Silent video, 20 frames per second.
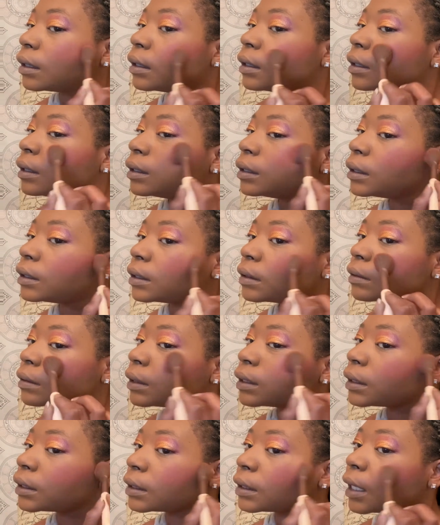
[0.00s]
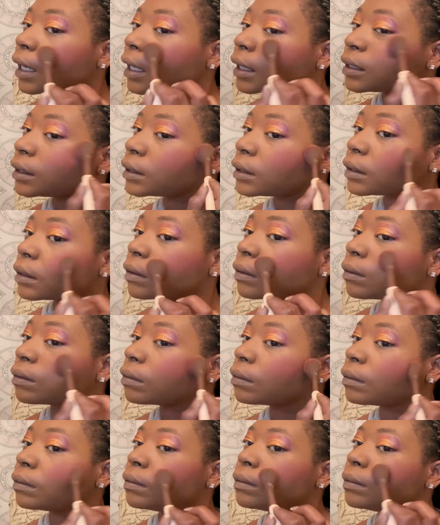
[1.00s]
so it's not
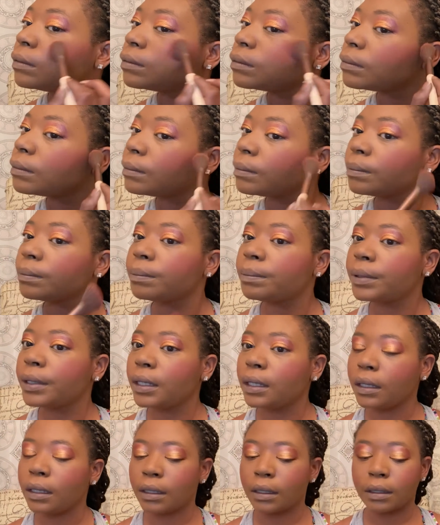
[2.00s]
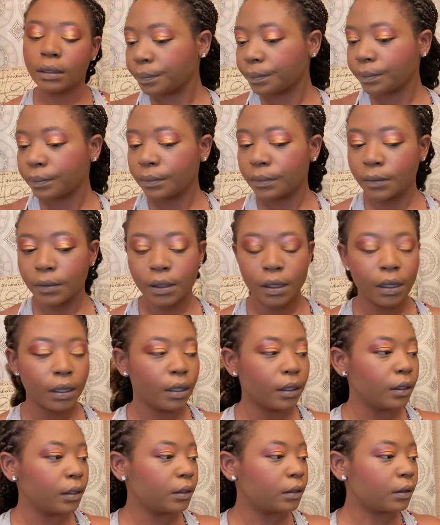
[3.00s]
so pink.
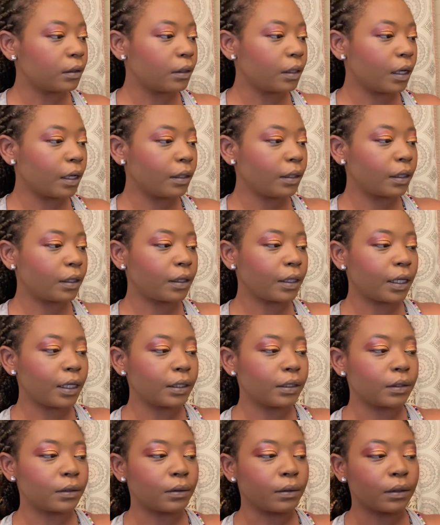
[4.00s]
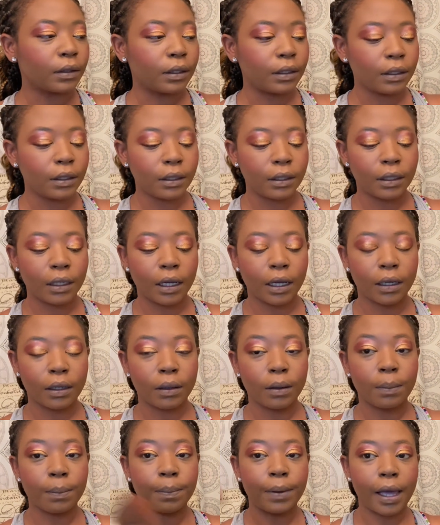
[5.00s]
So now that that's on, I
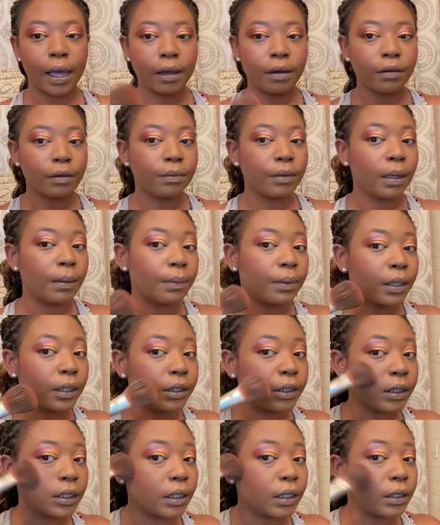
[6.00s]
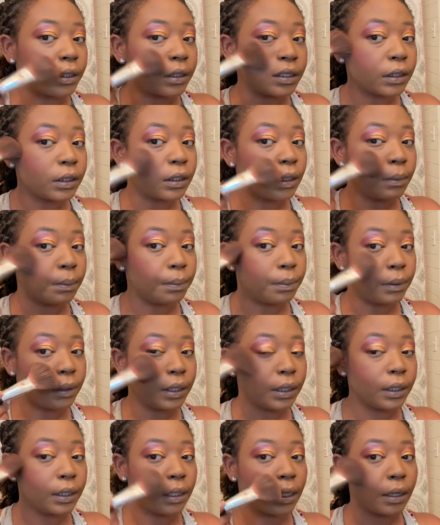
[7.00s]
go back with my blush again just to
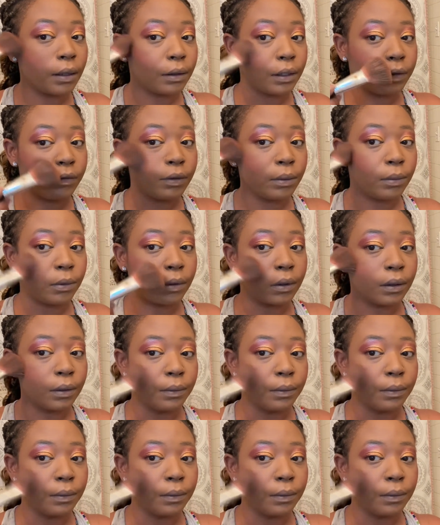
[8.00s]
blend it out even more.